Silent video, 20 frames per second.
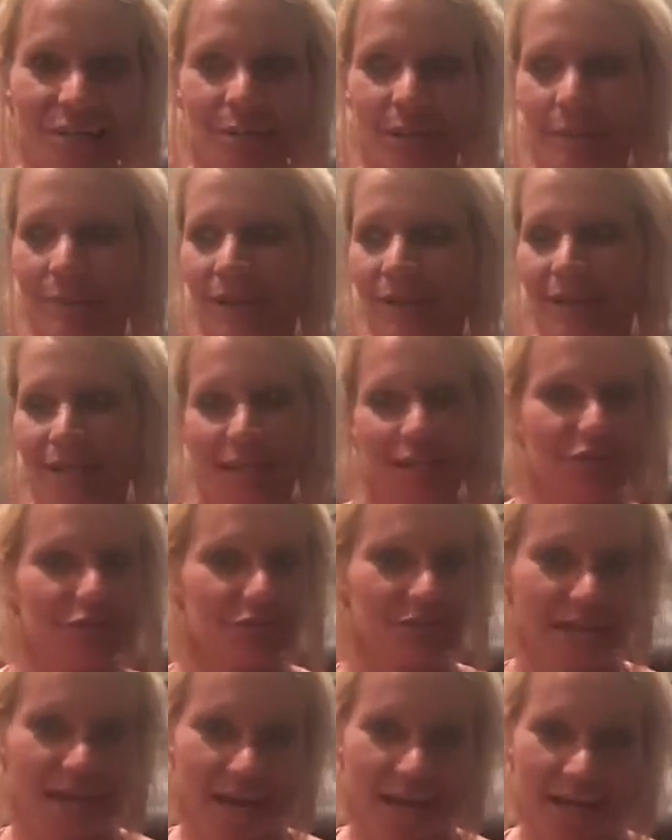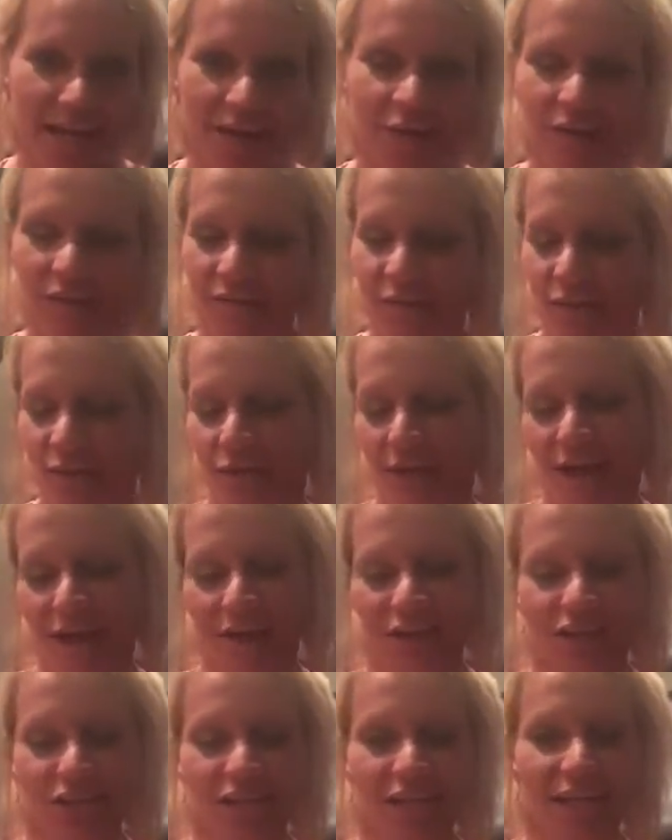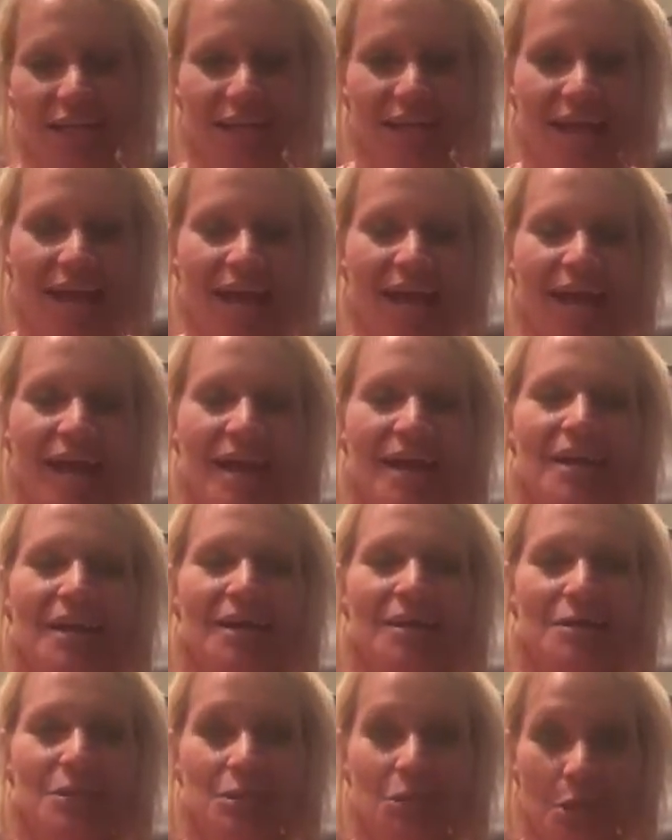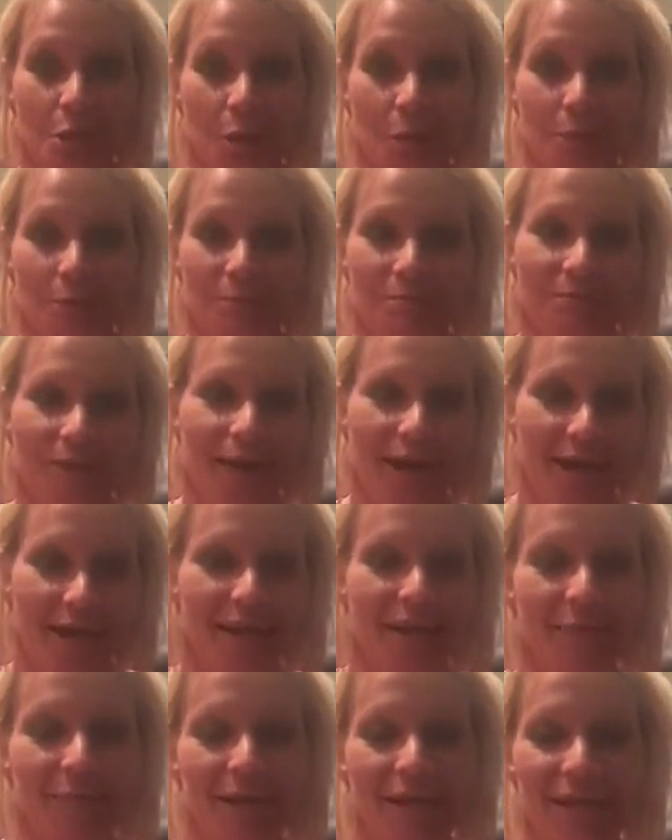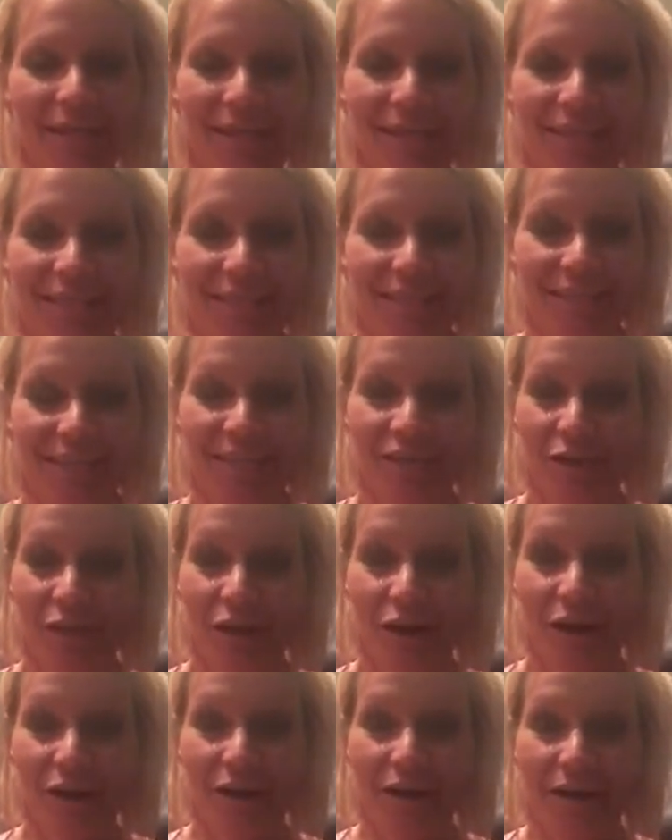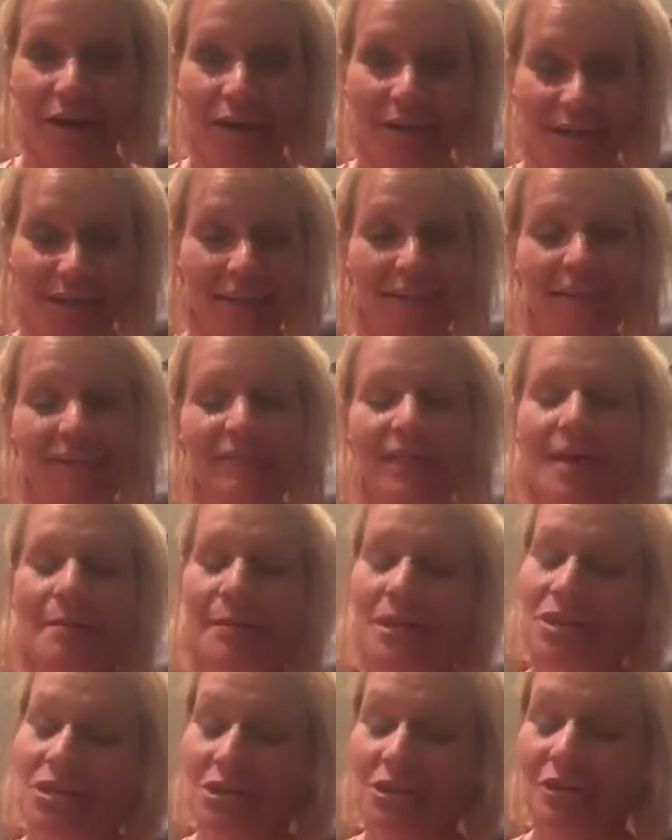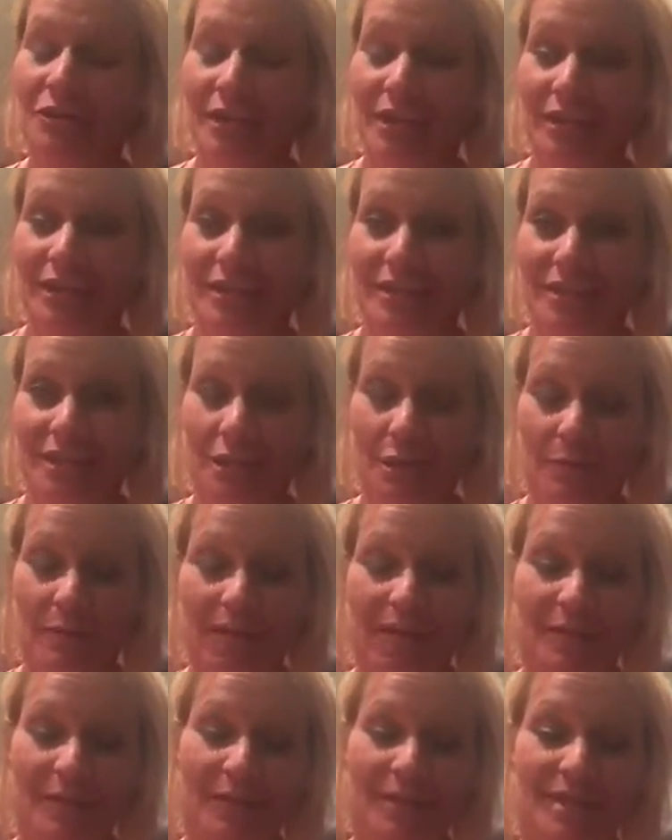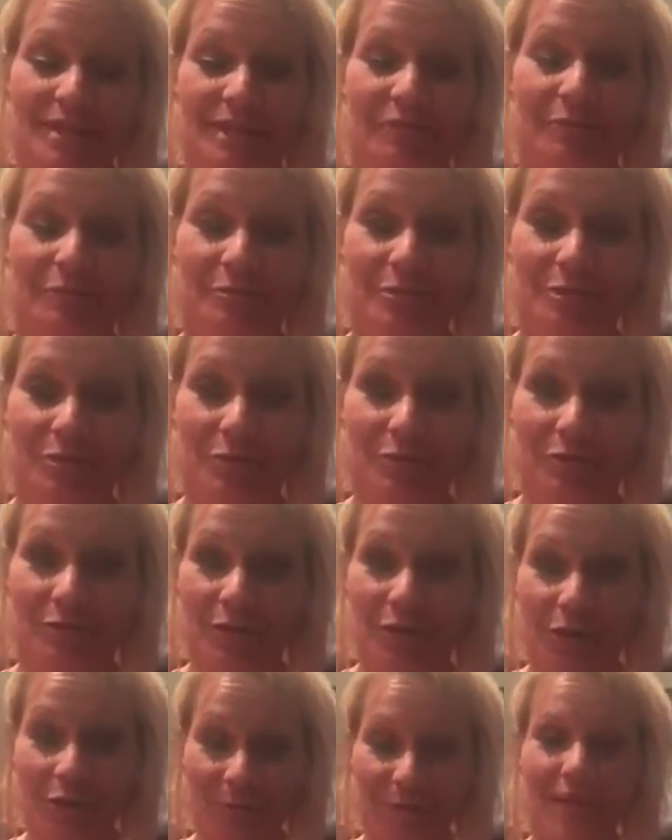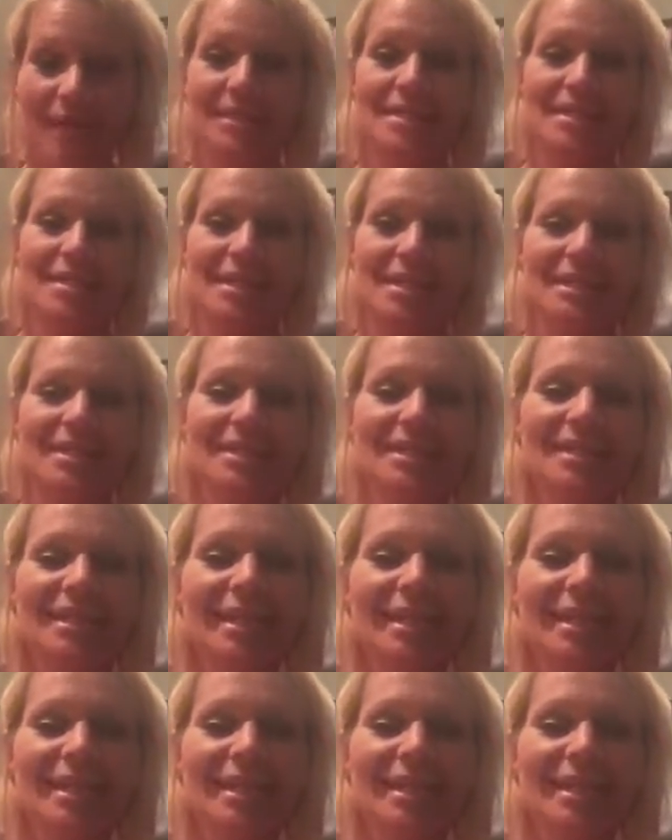is like my kids are tired and they're grouchy. So I get my kids in the car and I leave that much earlier to go pick up my son from school, all because of this.